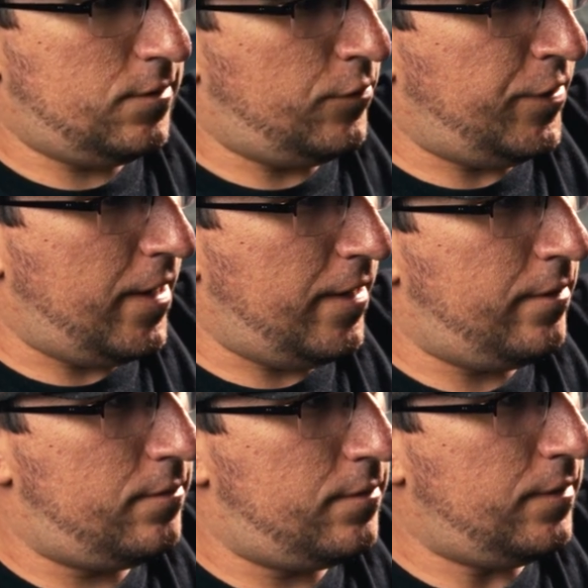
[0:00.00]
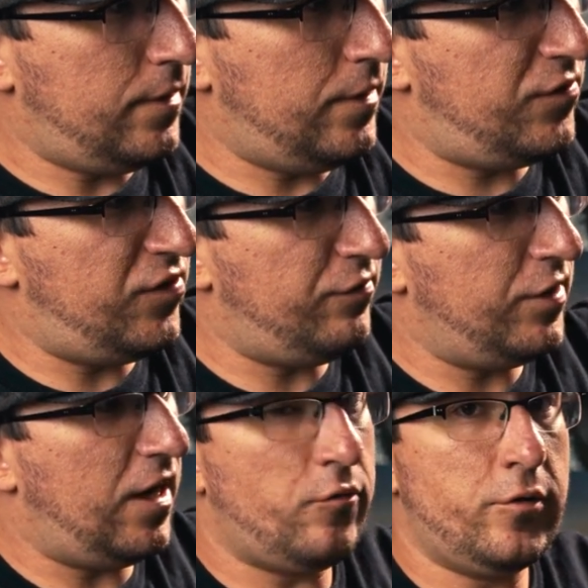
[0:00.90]
okay. And it's even
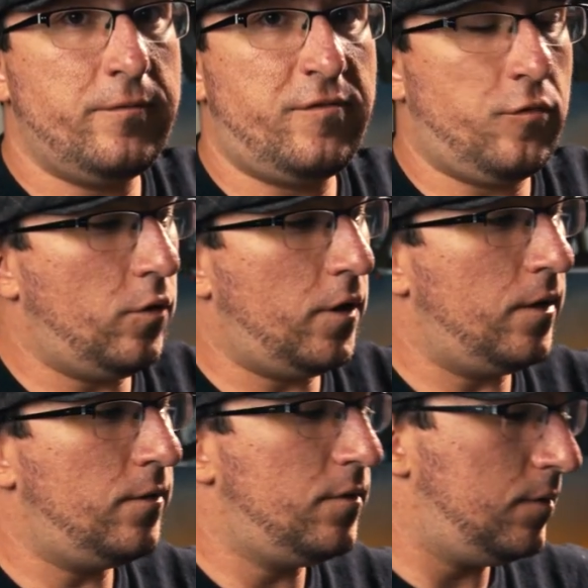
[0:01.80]
got room for,